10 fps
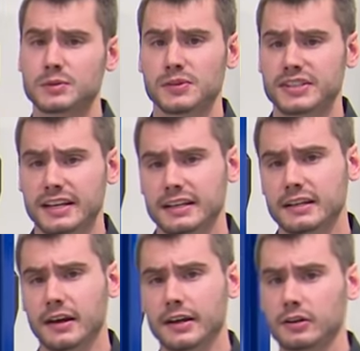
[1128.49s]
per second at
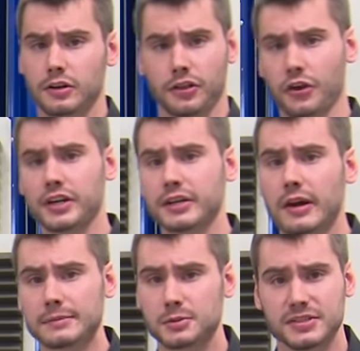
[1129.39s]
idle or thirty
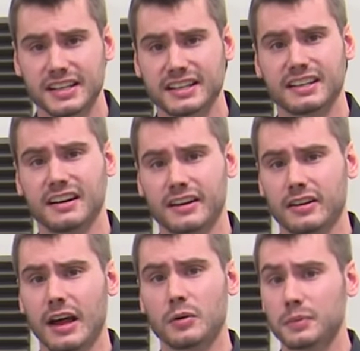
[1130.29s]
grams per second at idle,
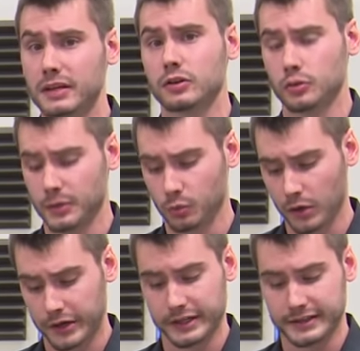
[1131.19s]
I would be a little bit
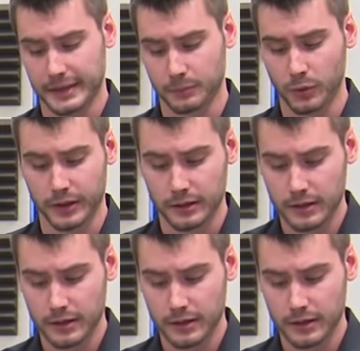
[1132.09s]
worried at that point.